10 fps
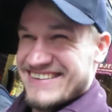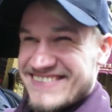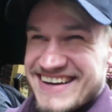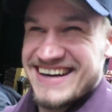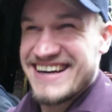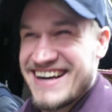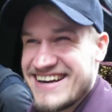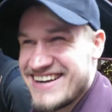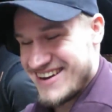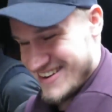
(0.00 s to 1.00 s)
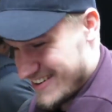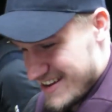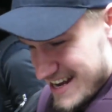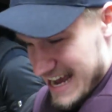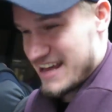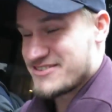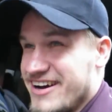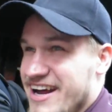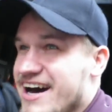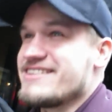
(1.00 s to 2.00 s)
So we are gonna go and
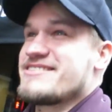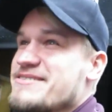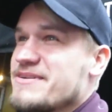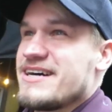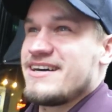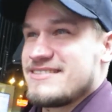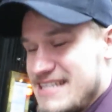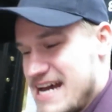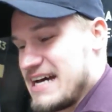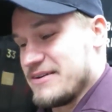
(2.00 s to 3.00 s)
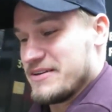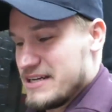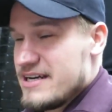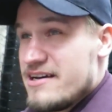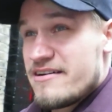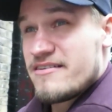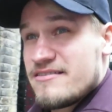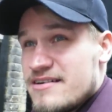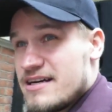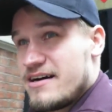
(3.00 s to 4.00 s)
try and hunt some cars down.
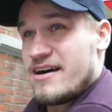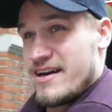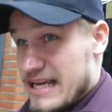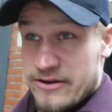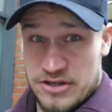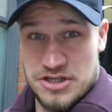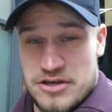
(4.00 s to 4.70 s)
Get on